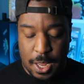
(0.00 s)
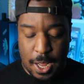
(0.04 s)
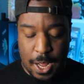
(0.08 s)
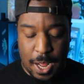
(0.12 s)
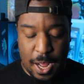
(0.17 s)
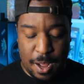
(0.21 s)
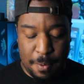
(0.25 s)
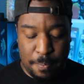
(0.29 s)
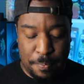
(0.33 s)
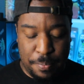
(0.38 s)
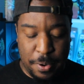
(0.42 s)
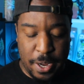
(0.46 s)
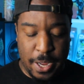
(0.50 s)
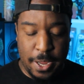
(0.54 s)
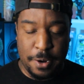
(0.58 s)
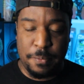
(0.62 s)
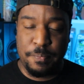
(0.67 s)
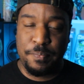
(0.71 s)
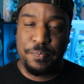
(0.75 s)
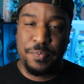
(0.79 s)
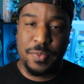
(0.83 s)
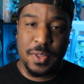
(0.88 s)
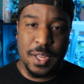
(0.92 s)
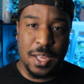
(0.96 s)
Uh,
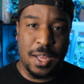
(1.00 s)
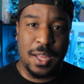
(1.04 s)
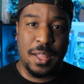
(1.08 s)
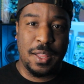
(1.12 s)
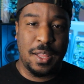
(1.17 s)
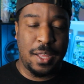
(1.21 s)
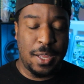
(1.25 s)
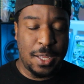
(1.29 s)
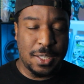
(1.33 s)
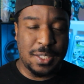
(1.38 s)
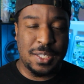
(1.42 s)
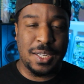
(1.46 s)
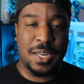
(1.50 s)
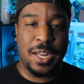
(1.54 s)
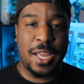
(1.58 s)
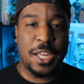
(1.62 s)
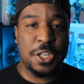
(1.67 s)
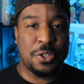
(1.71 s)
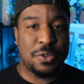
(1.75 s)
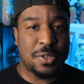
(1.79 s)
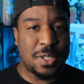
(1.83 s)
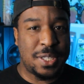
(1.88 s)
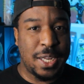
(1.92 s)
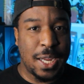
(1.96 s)
but it's an
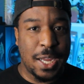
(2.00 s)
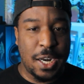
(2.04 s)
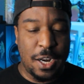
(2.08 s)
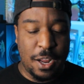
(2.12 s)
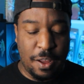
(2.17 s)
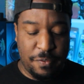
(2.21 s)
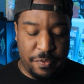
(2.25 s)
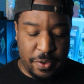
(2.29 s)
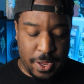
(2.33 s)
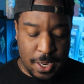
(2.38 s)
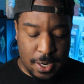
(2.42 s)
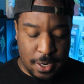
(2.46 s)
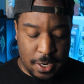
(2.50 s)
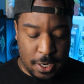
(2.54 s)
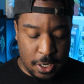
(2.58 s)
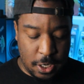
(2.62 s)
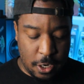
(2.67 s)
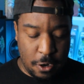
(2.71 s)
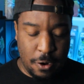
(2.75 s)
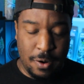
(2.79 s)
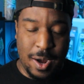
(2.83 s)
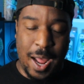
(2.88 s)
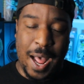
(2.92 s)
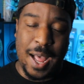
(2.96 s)
interesting enough
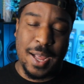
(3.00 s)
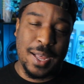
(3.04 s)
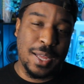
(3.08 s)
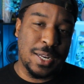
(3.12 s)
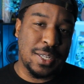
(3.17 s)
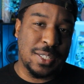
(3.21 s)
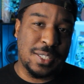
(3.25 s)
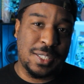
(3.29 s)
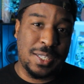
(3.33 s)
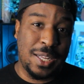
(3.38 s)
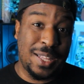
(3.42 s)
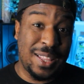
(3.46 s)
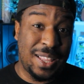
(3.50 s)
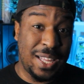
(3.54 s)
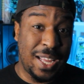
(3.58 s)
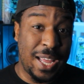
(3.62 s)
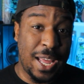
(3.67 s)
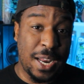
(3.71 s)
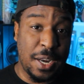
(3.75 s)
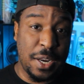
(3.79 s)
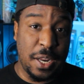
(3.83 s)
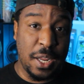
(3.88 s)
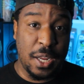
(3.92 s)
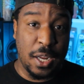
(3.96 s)
ending. You're not going to see
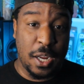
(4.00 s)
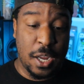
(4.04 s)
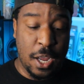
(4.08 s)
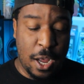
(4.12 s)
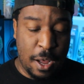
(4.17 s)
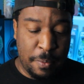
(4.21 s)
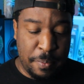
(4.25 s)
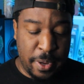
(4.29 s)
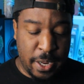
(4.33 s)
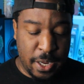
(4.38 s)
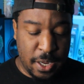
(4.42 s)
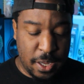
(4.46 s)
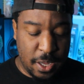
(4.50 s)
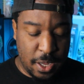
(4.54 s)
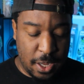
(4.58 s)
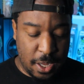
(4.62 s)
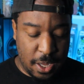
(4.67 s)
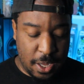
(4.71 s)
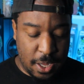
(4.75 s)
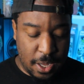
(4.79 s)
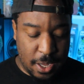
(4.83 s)
the ending coming.